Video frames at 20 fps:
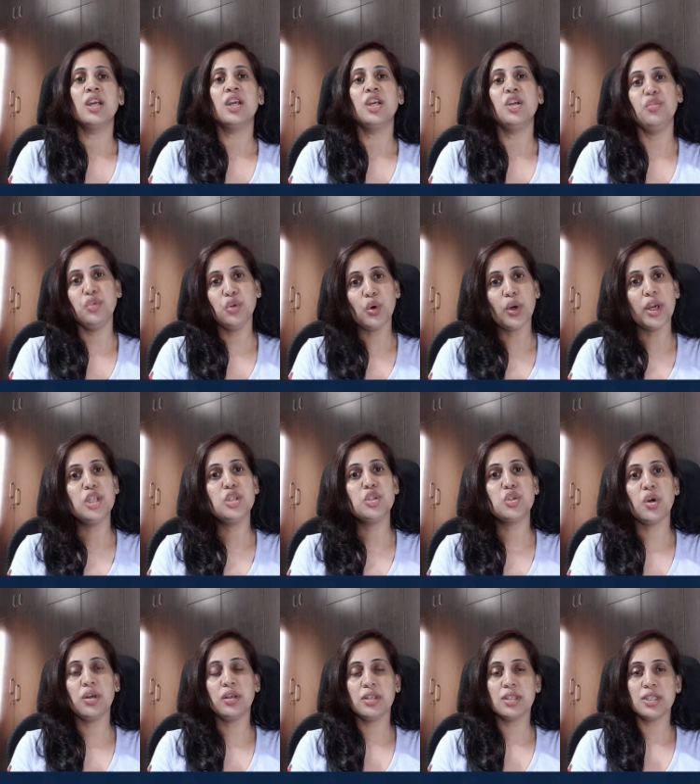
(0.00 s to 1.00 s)
If you
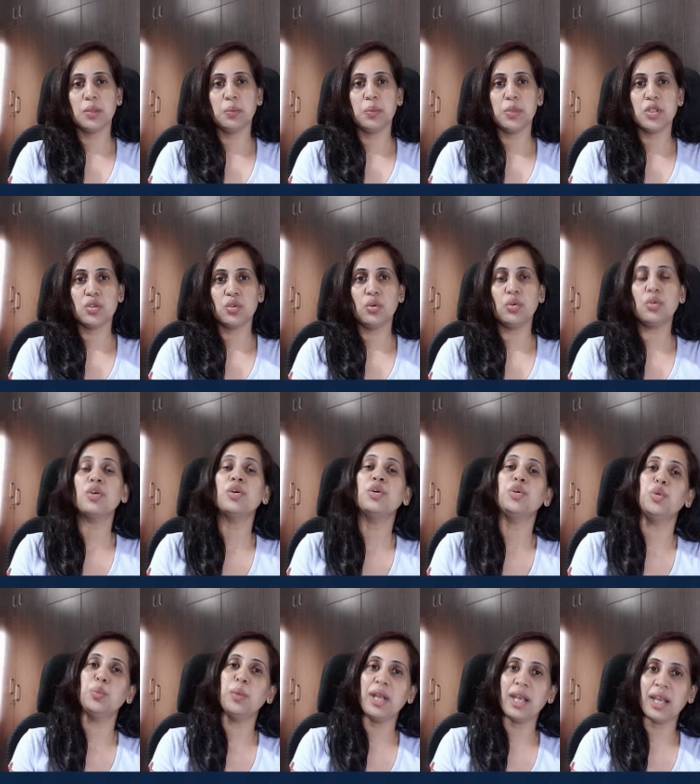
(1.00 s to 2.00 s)
enjoyed this episode,
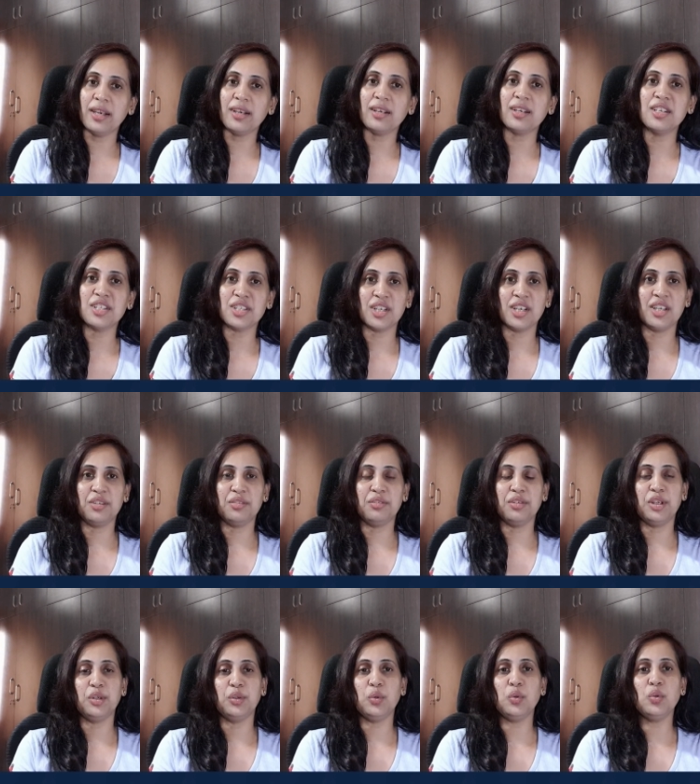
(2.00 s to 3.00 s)
you may like and share the
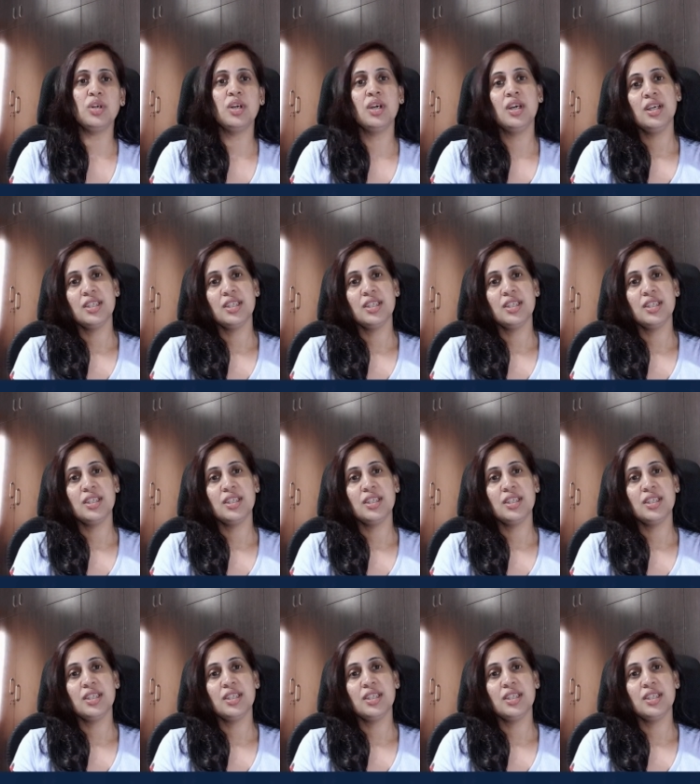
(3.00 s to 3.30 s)
video.